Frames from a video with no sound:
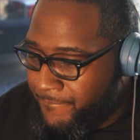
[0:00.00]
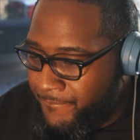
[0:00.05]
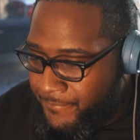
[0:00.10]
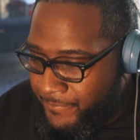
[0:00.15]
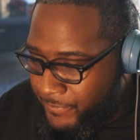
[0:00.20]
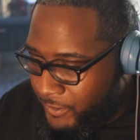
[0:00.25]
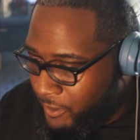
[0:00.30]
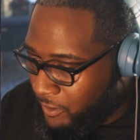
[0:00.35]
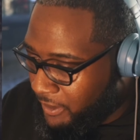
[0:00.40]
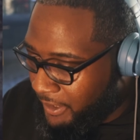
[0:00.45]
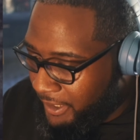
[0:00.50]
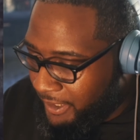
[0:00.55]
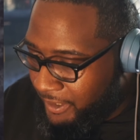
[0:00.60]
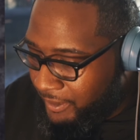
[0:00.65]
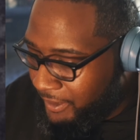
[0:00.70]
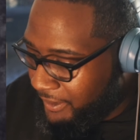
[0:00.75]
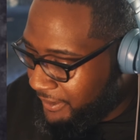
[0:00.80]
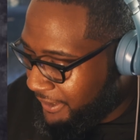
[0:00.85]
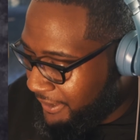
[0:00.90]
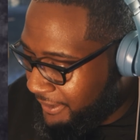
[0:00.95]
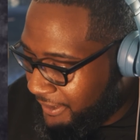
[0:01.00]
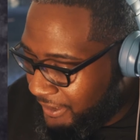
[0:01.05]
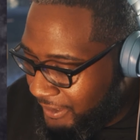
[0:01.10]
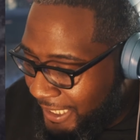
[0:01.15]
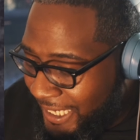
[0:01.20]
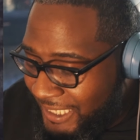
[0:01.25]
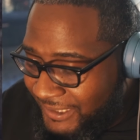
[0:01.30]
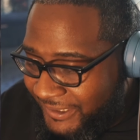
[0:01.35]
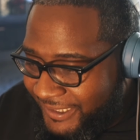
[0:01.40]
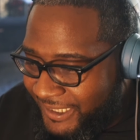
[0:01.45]
Okay, and then the
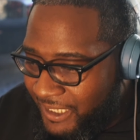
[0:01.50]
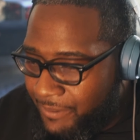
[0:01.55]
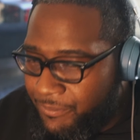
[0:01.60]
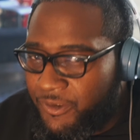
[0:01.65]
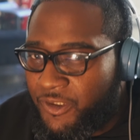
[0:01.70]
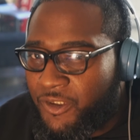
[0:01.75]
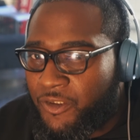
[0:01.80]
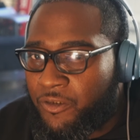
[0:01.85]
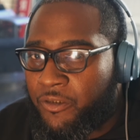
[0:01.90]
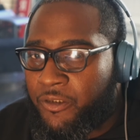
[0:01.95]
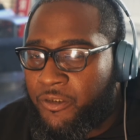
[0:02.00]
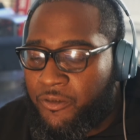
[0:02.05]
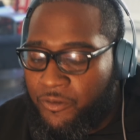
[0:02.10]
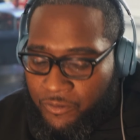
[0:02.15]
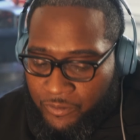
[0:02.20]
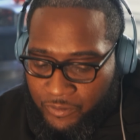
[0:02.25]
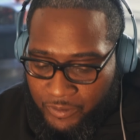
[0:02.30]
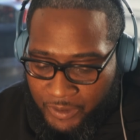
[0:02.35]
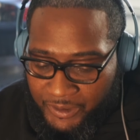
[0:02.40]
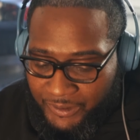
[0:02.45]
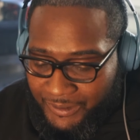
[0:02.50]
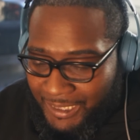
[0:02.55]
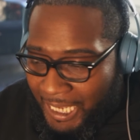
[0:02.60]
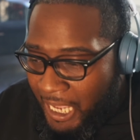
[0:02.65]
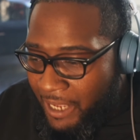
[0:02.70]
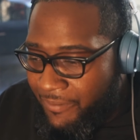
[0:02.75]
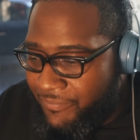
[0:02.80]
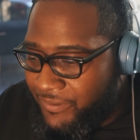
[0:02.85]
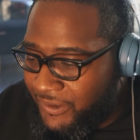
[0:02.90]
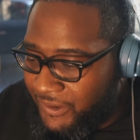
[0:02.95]
last thing I'm gonna show you is
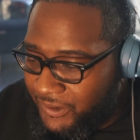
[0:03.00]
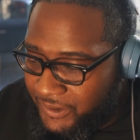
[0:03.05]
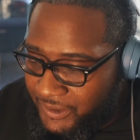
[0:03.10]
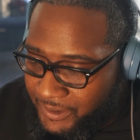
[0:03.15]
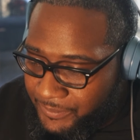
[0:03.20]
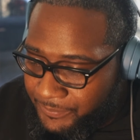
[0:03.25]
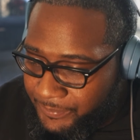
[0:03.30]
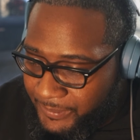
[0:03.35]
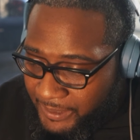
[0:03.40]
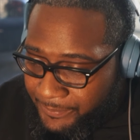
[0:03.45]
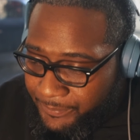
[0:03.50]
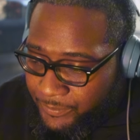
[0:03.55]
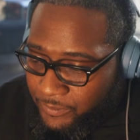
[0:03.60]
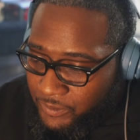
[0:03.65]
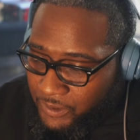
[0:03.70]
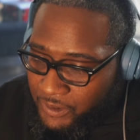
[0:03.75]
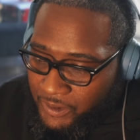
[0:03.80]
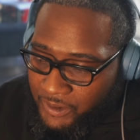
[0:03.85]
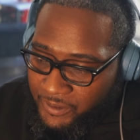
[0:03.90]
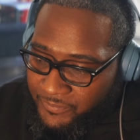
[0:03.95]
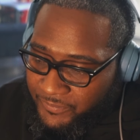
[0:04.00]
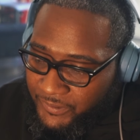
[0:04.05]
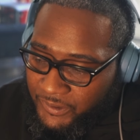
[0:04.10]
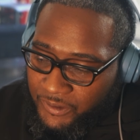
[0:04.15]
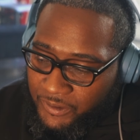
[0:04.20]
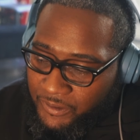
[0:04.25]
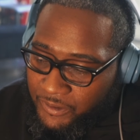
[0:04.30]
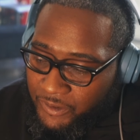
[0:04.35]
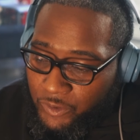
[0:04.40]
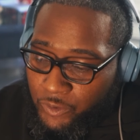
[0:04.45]
obviously people love
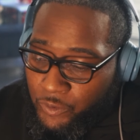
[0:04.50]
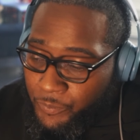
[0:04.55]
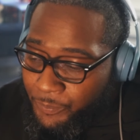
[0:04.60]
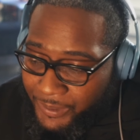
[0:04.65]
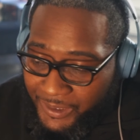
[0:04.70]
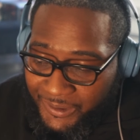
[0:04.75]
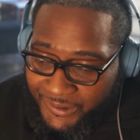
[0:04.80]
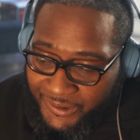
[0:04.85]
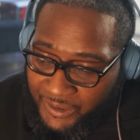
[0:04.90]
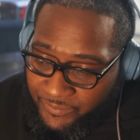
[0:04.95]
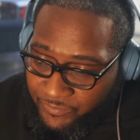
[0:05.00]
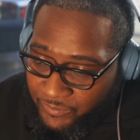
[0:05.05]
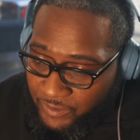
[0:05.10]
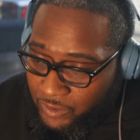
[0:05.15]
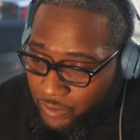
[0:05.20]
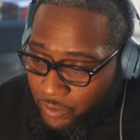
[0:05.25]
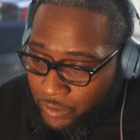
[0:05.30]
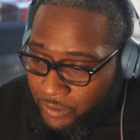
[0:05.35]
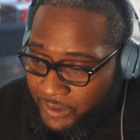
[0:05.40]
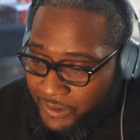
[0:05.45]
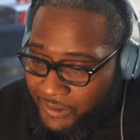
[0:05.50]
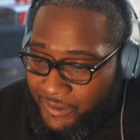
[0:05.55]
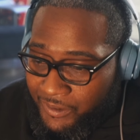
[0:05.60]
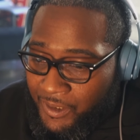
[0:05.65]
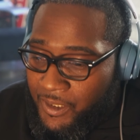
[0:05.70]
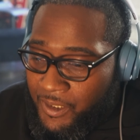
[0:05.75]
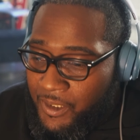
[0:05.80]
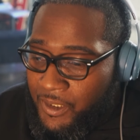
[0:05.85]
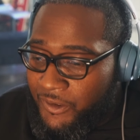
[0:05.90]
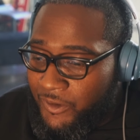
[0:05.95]
to do punching and recording.
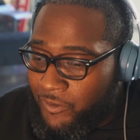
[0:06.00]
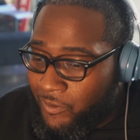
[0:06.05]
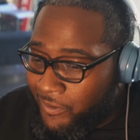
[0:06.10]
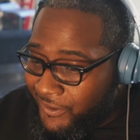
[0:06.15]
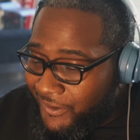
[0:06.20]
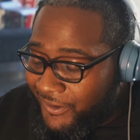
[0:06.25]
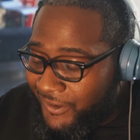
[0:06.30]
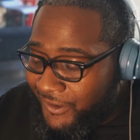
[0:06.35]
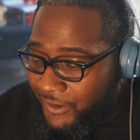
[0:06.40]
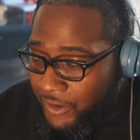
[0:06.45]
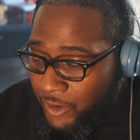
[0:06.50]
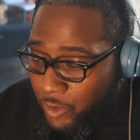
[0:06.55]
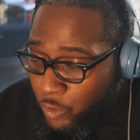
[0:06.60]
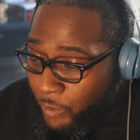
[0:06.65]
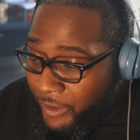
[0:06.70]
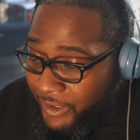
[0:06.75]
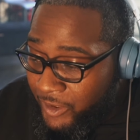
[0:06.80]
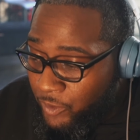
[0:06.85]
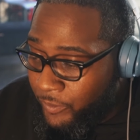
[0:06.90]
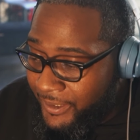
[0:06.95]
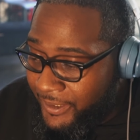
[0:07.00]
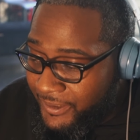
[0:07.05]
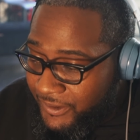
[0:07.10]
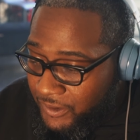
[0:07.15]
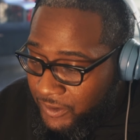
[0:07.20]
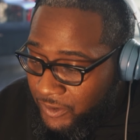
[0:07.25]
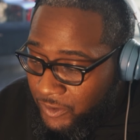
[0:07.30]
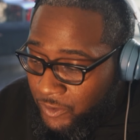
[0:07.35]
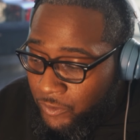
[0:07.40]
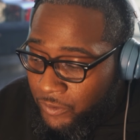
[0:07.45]
So this is a quick way to
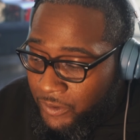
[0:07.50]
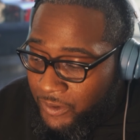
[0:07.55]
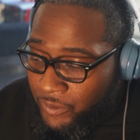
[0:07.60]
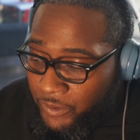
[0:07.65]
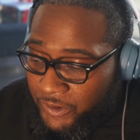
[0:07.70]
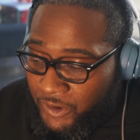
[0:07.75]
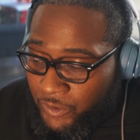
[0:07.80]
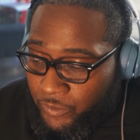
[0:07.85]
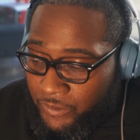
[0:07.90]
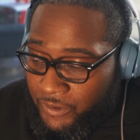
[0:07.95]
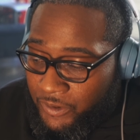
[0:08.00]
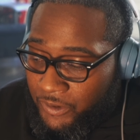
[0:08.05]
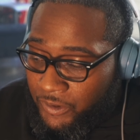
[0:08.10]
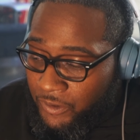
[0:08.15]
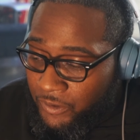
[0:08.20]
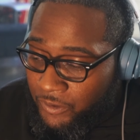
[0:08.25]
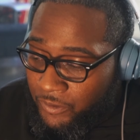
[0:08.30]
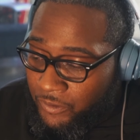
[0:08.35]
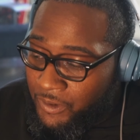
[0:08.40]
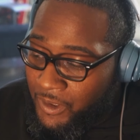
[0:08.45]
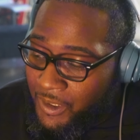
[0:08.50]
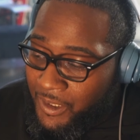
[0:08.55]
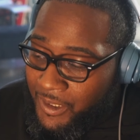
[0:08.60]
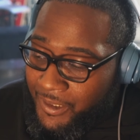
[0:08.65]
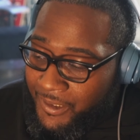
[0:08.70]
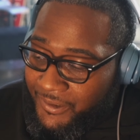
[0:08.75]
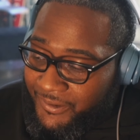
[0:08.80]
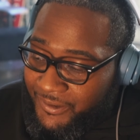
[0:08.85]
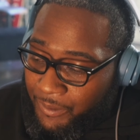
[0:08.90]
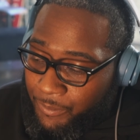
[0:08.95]
do it. What you wanna do
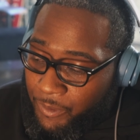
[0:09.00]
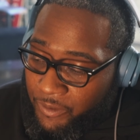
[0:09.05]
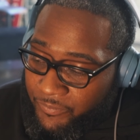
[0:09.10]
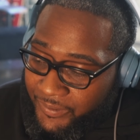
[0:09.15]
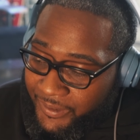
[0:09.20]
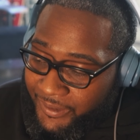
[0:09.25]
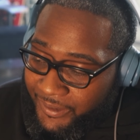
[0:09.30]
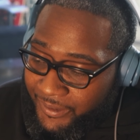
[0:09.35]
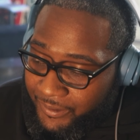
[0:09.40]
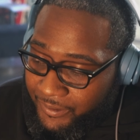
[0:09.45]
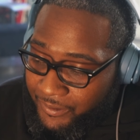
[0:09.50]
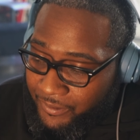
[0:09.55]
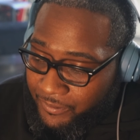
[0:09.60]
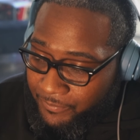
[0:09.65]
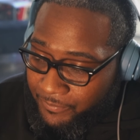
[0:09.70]
is come over here